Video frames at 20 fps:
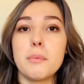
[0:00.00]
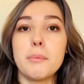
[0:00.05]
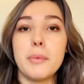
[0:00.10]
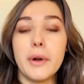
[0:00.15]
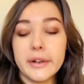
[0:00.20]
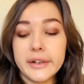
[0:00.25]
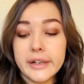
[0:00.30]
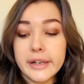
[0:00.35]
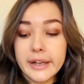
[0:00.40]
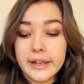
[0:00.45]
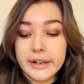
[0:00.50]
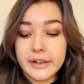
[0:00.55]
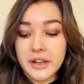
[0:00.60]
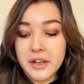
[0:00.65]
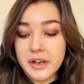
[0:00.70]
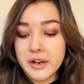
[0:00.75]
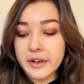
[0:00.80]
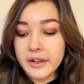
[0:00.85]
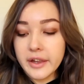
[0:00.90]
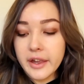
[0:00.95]
body and
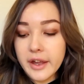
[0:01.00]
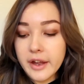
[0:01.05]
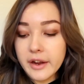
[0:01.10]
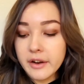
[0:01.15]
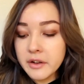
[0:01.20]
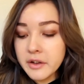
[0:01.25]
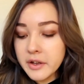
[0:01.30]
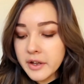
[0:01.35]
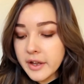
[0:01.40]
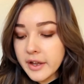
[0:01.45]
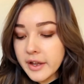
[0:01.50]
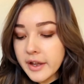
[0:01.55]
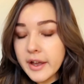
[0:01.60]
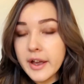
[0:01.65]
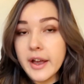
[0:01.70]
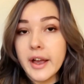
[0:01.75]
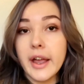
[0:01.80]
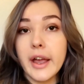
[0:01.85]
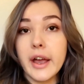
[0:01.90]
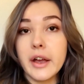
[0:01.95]
hair care,
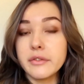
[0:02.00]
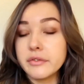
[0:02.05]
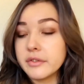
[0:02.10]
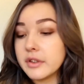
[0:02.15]
I have